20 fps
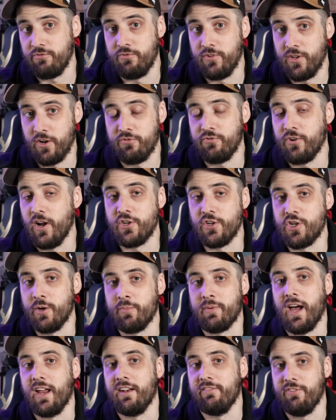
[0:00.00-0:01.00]
Their friendship
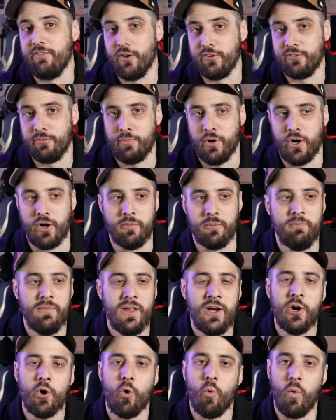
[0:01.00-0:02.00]
kind of falls apart.
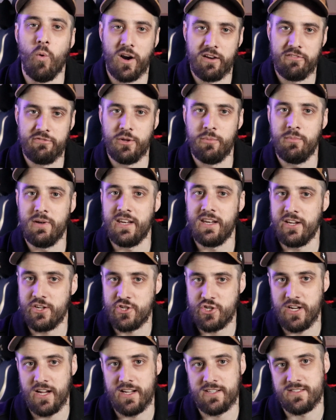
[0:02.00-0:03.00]
One of them
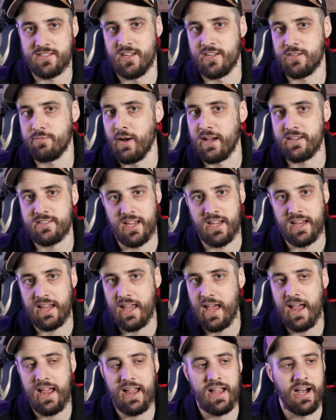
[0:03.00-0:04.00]
initiates this by saying,
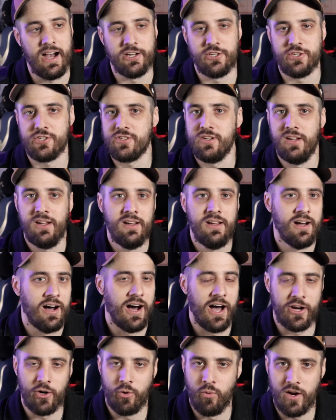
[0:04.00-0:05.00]
hey,
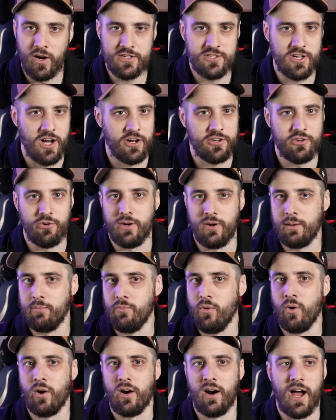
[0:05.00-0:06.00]
I don't want to talk to you
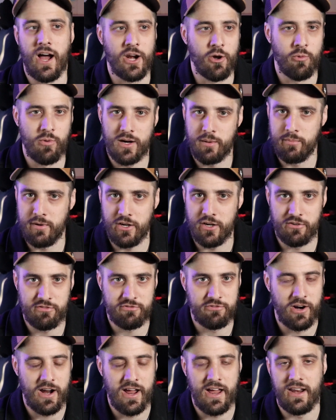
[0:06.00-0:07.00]
anymore. I don't want to be your
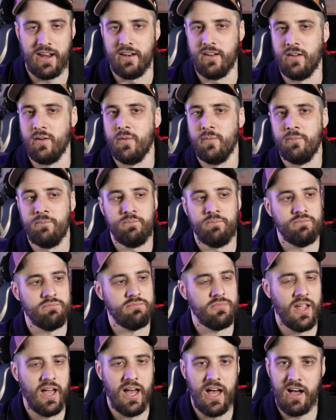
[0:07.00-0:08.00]
friend.
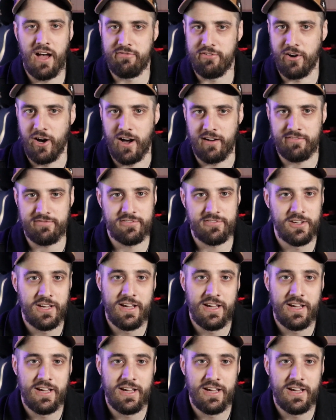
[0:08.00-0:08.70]
F off.